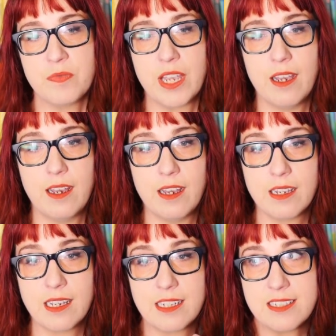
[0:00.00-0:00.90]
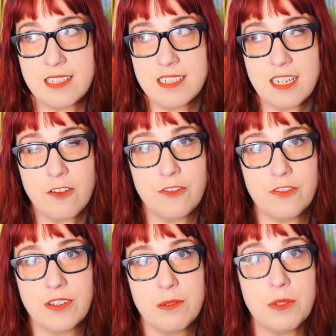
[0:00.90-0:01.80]
Because uh, this stuff
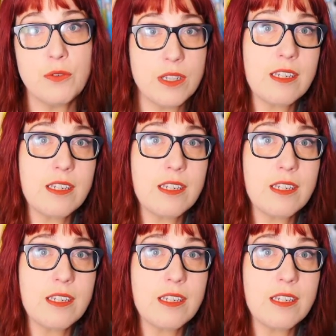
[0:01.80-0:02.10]
can be really